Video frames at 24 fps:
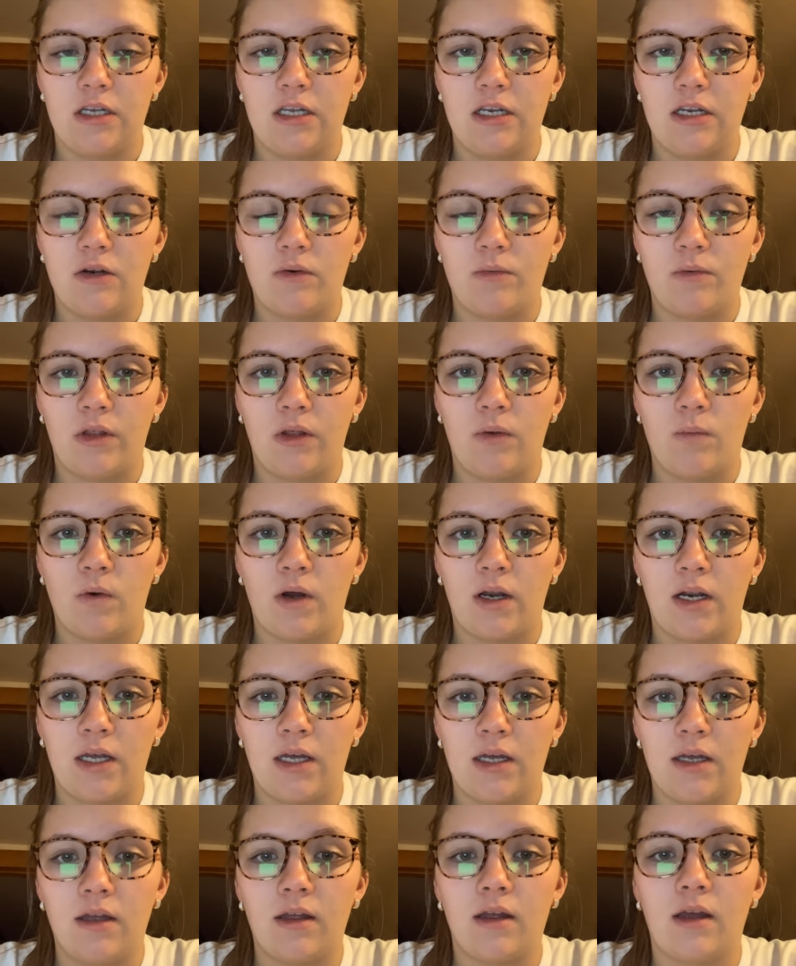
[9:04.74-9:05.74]
he didn't really want
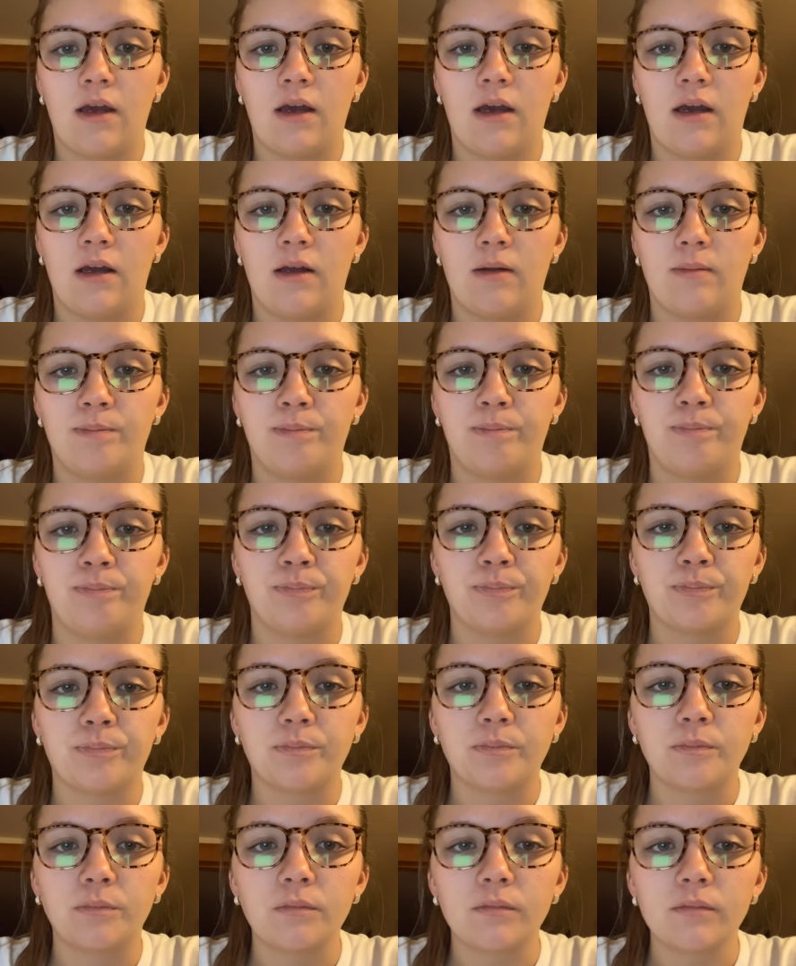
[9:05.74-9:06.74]
to um,
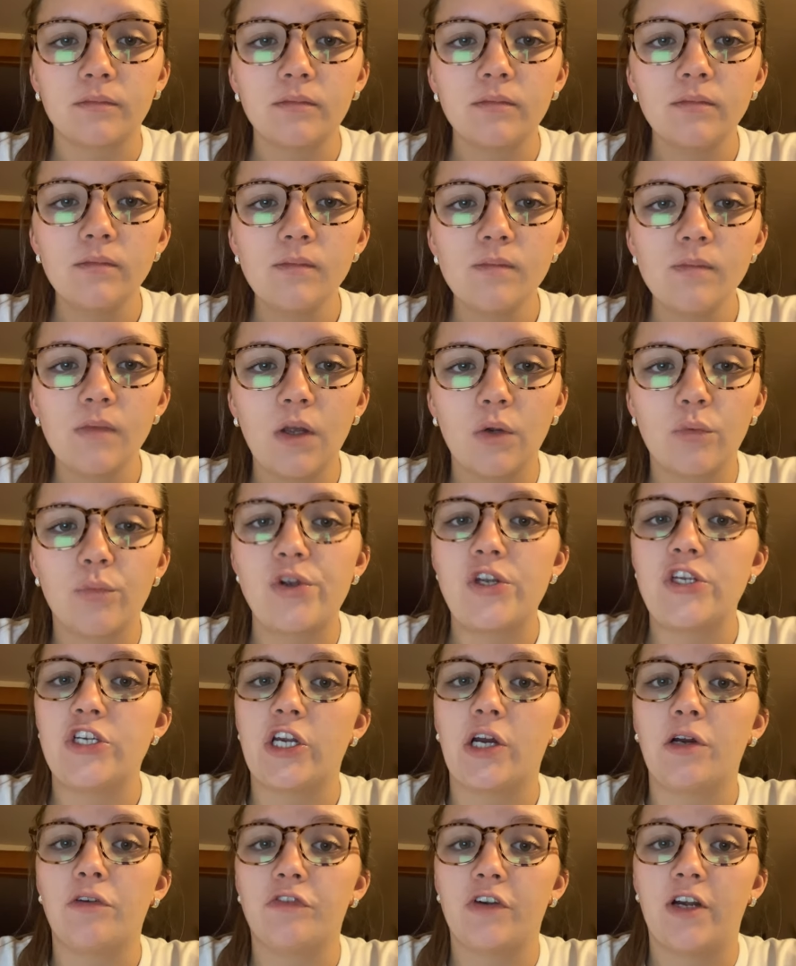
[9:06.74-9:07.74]

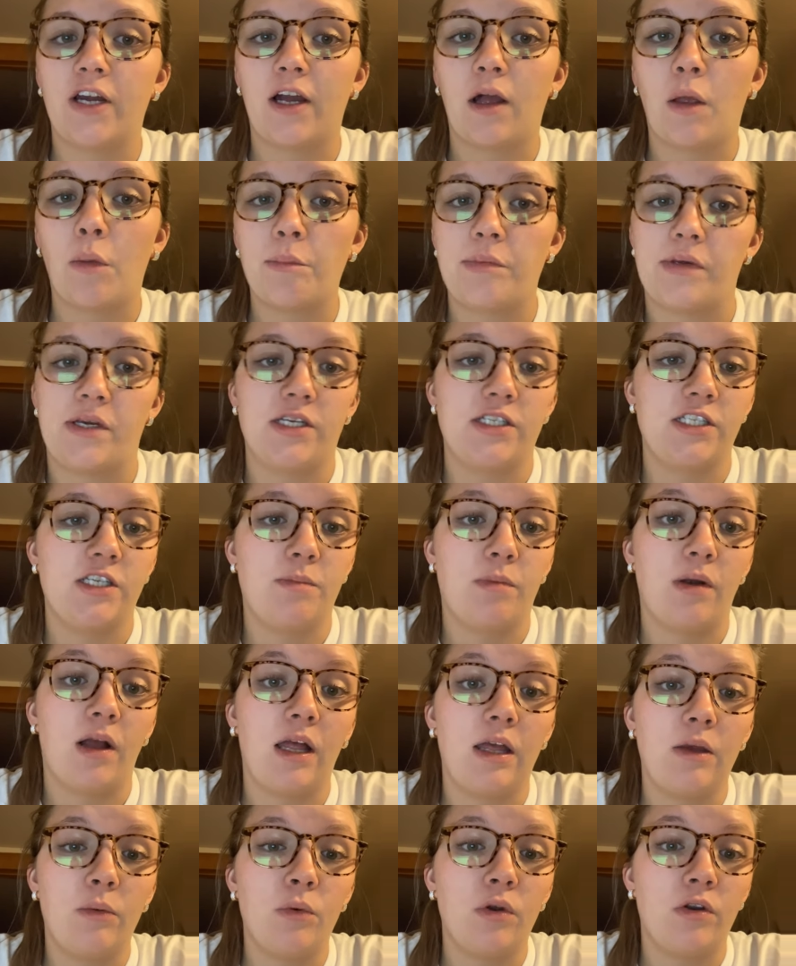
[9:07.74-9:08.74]
reach out for help because he
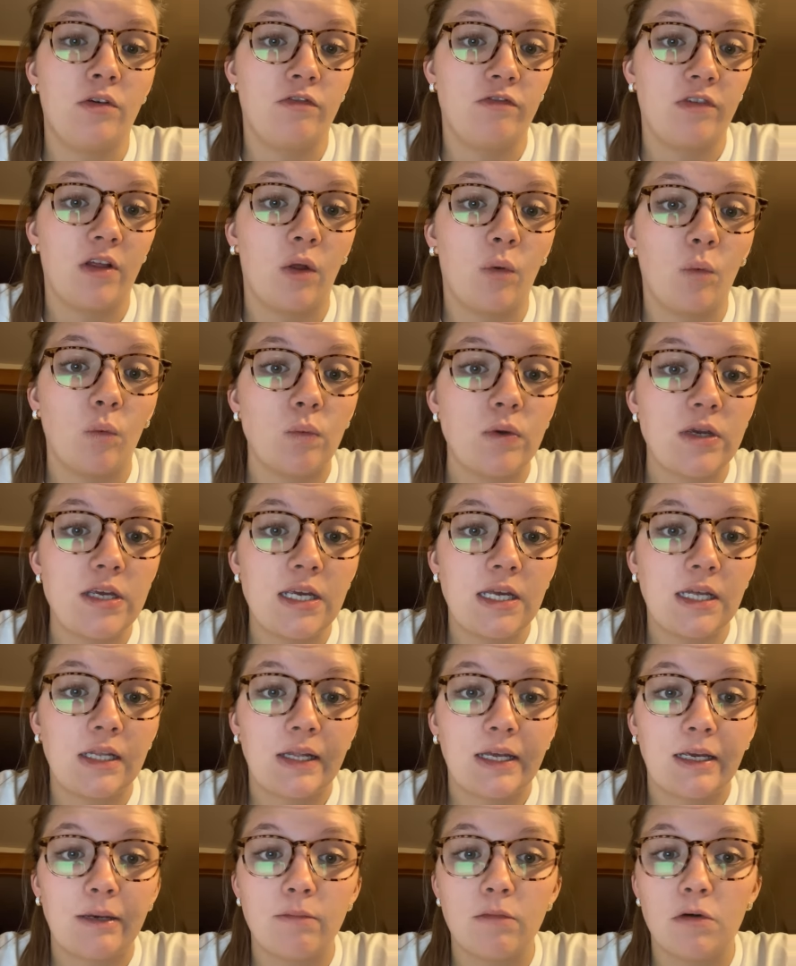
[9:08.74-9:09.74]
probably would have felt weak
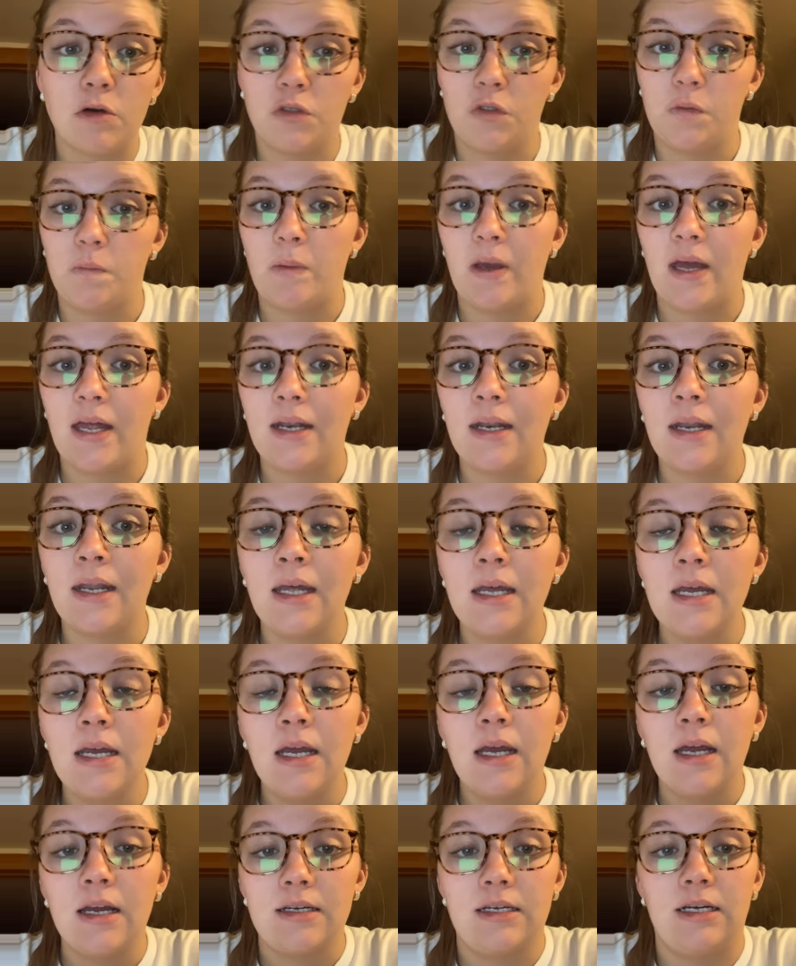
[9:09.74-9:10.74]
like most men
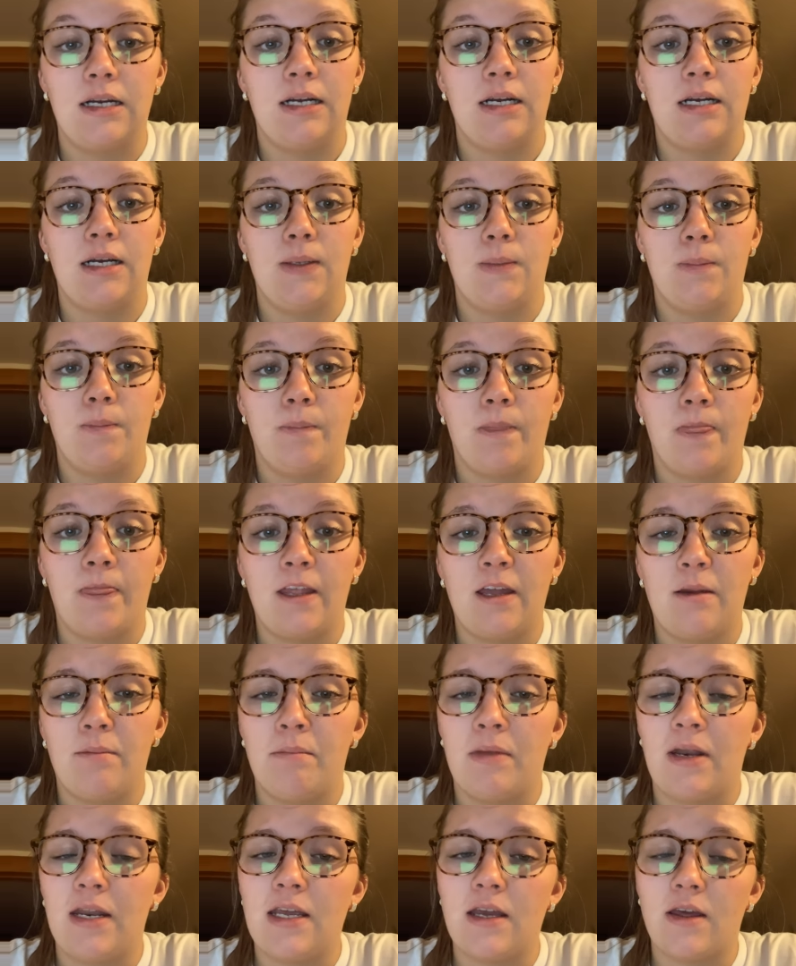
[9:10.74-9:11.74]
um,
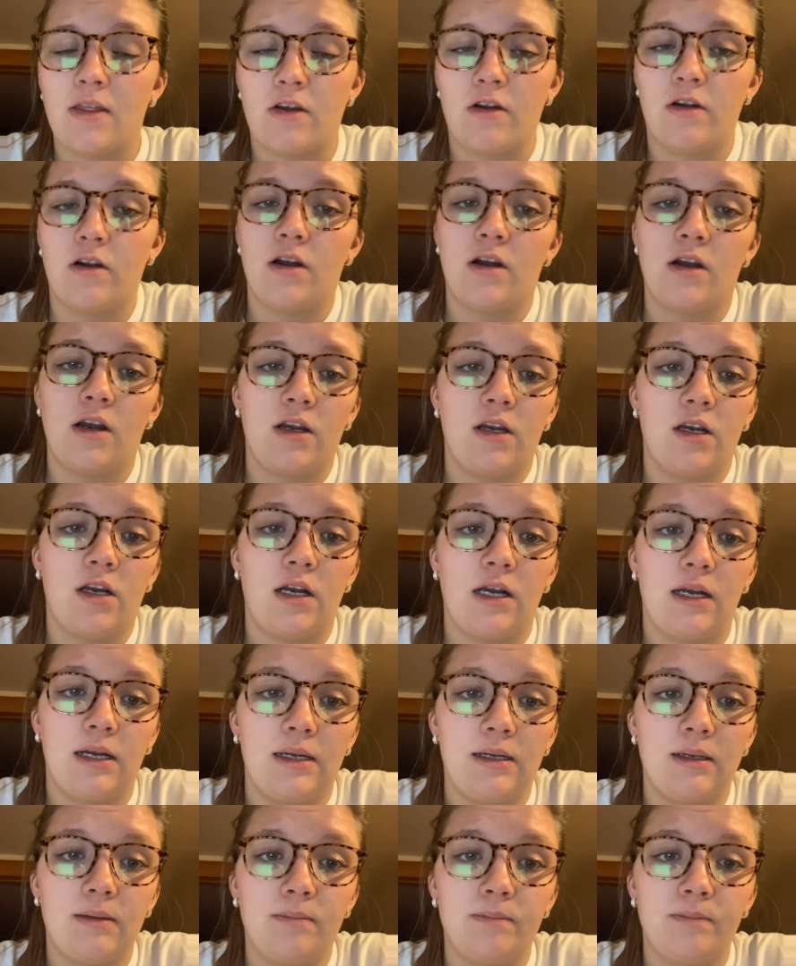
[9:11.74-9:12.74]
and many other
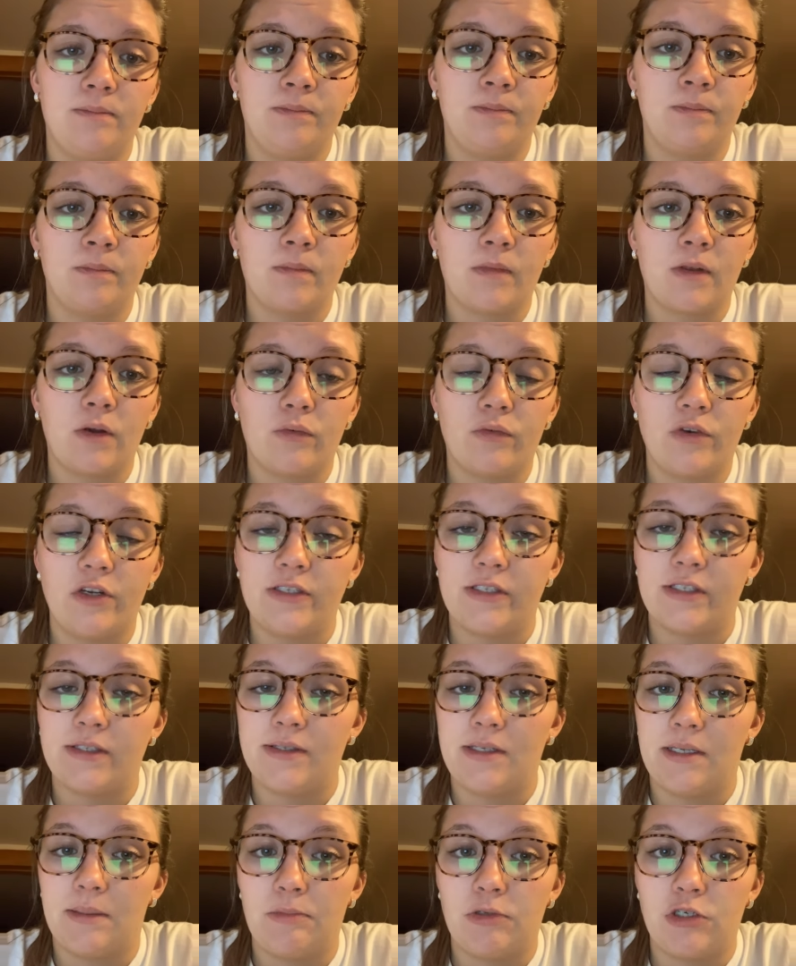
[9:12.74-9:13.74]
um,
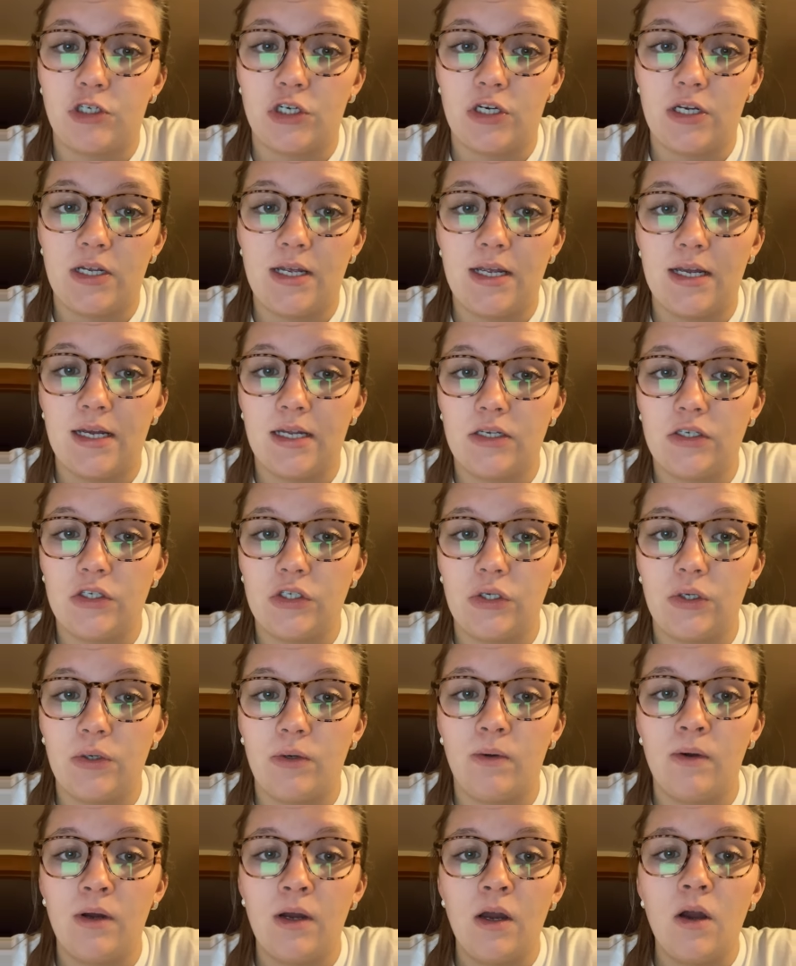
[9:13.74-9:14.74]
reasons I'm sure he had
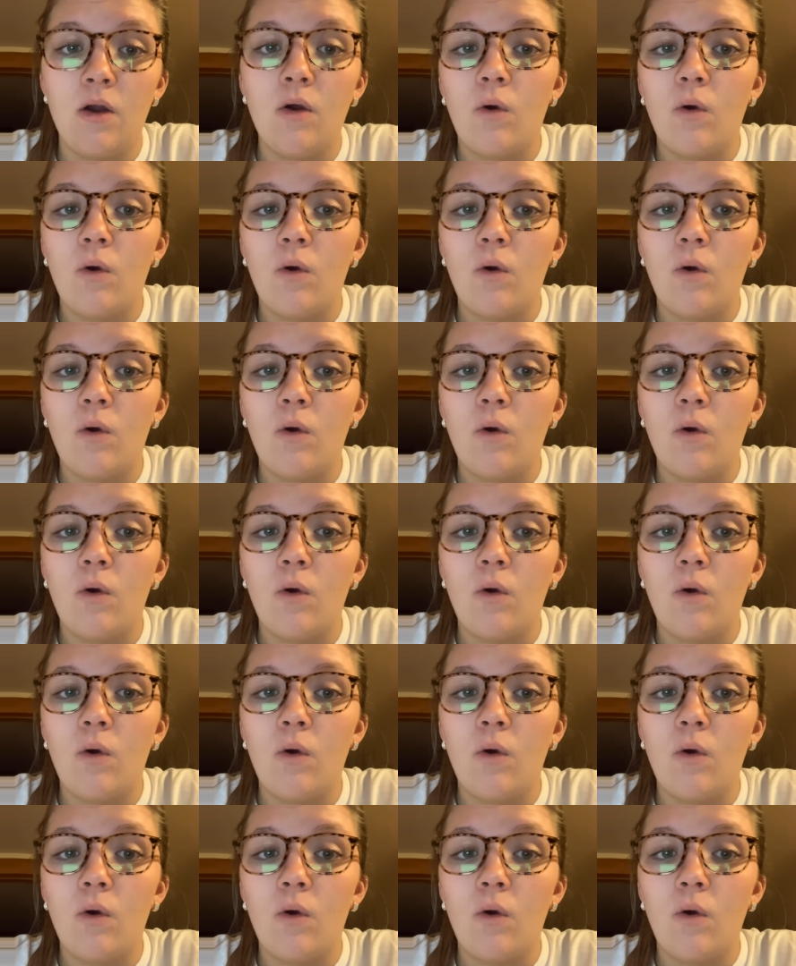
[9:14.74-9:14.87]
to,